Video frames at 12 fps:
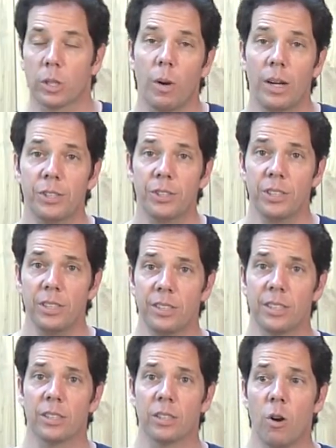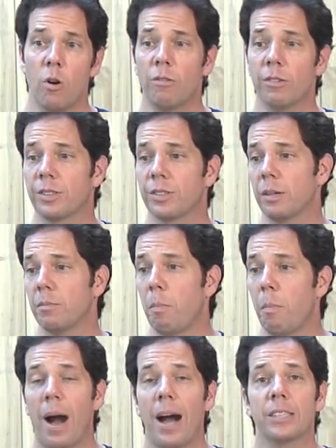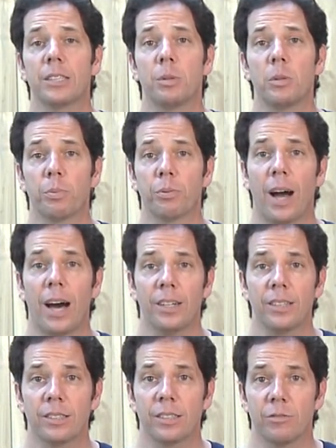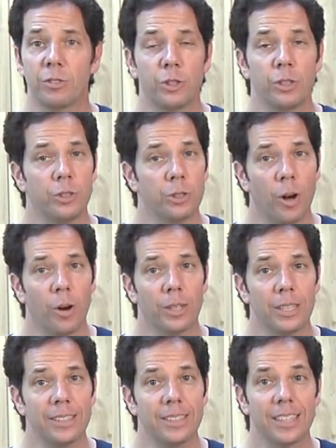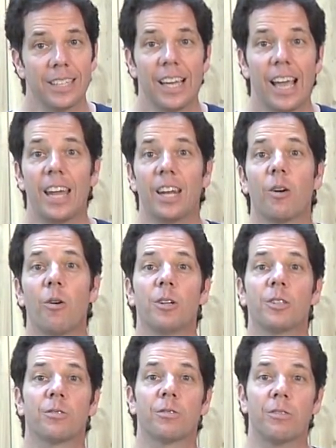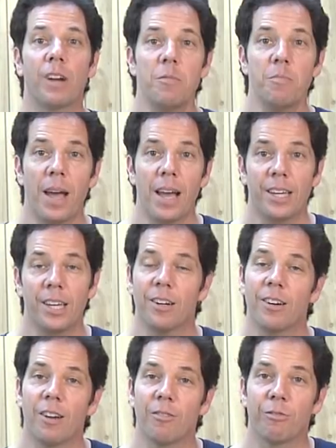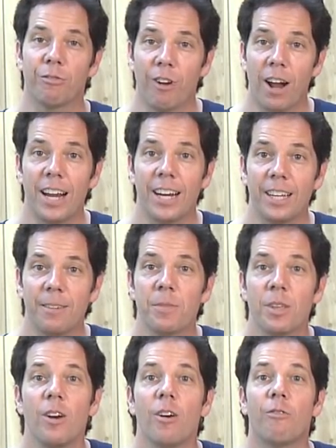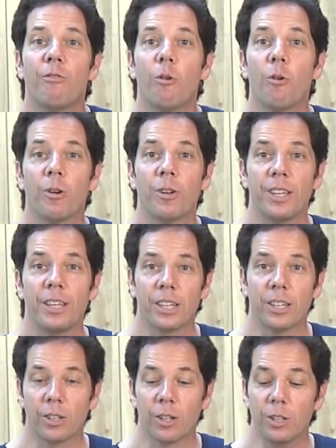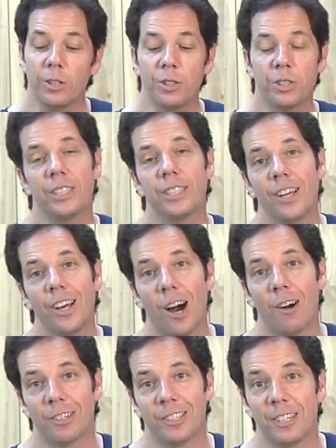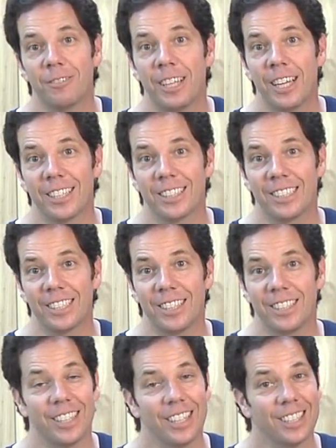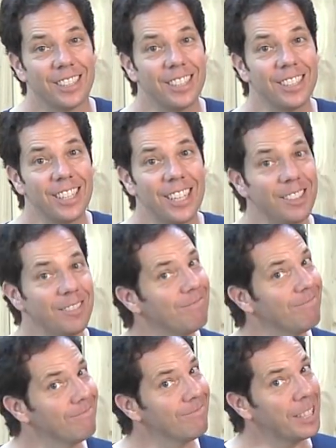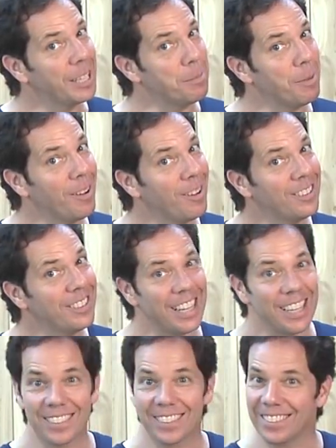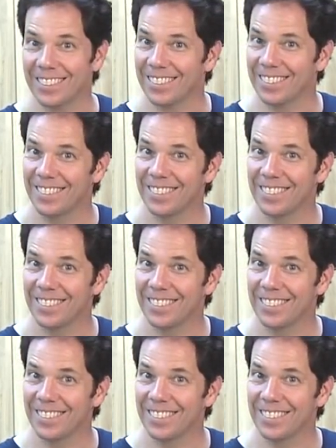questions and go over some possible products of should you own it. And of course, right back here on Friday for the conclusion of our dovetail series. Until then, keep on dancing.